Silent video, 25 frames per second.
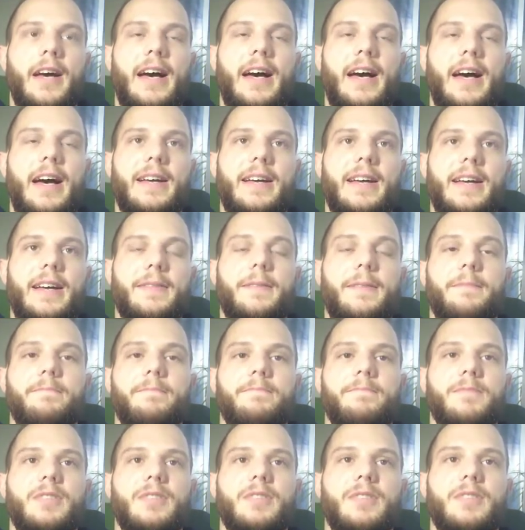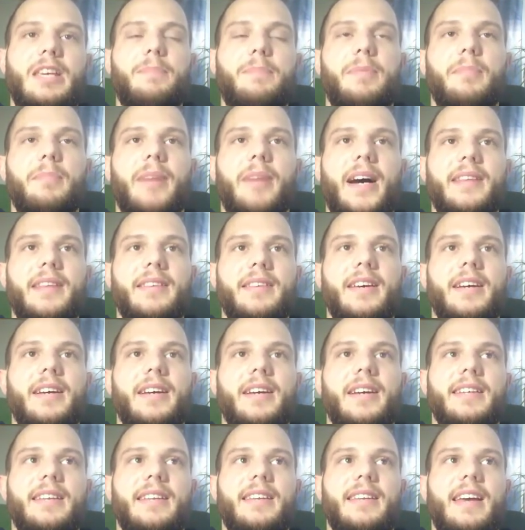and keep in mind
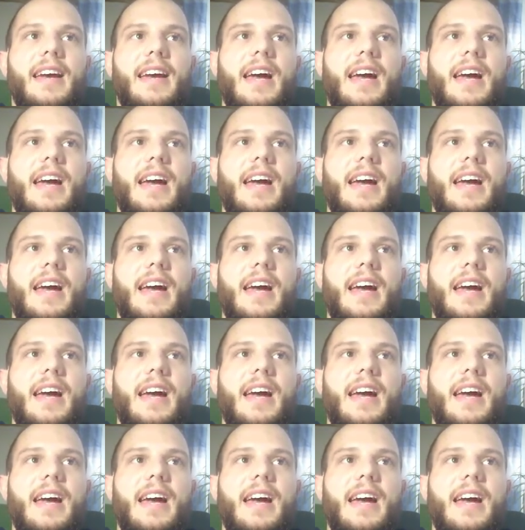that